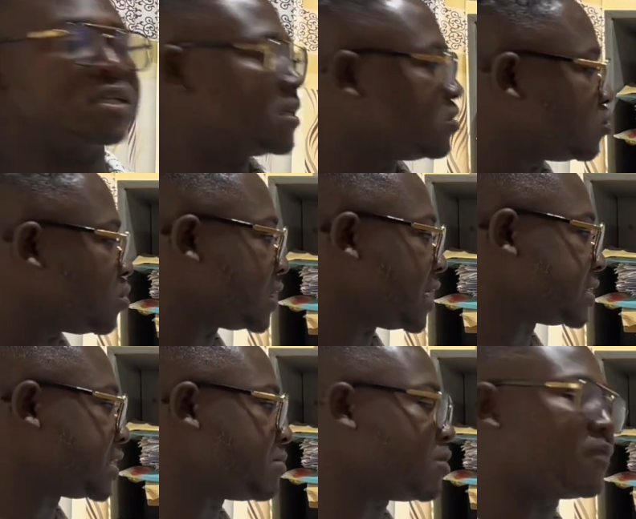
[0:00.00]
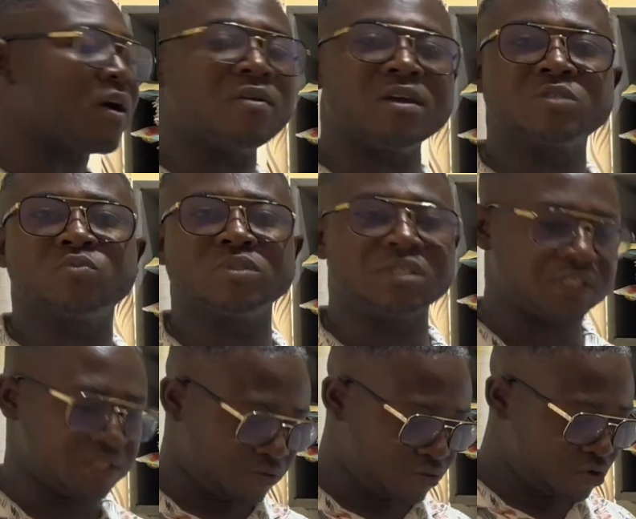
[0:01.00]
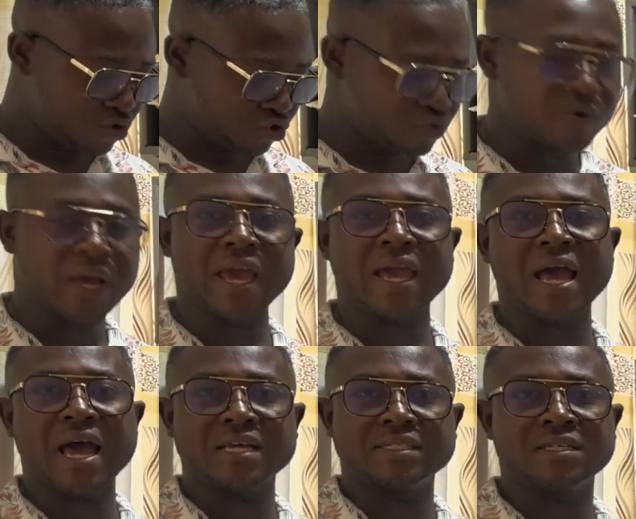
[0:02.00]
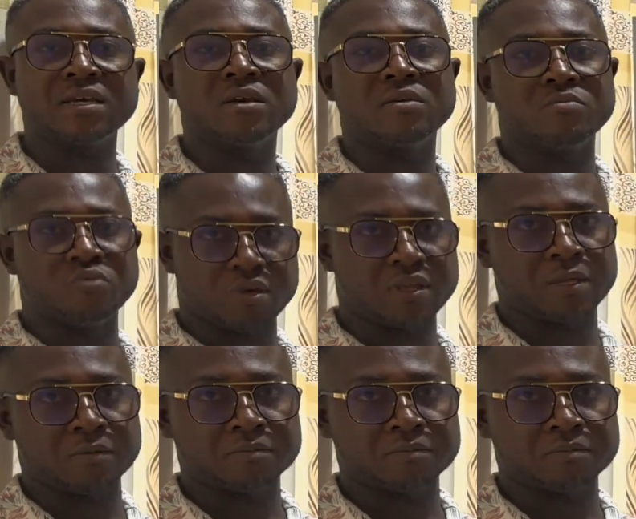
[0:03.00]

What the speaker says: into a semi-fowler's position to enhance breathing.